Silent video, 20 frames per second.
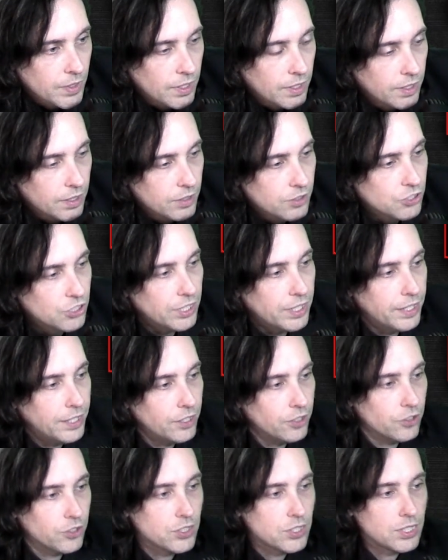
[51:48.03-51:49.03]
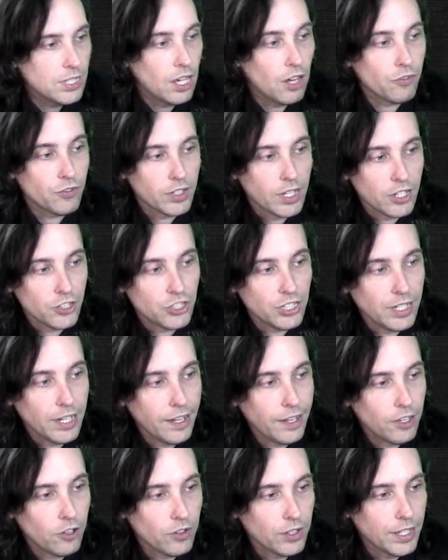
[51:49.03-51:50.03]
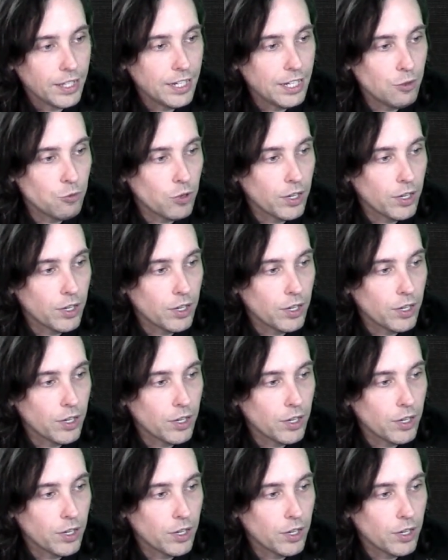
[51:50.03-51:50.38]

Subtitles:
She heals self. Can she heal anyone